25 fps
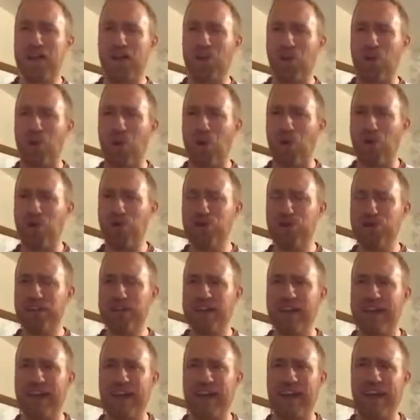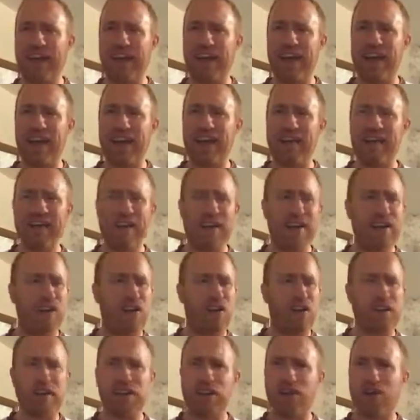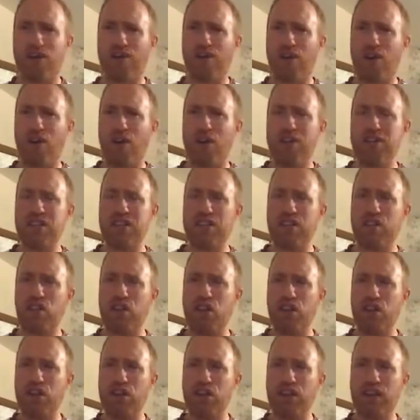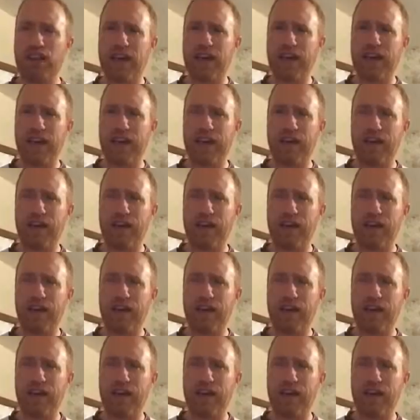into the woods or into the forest at around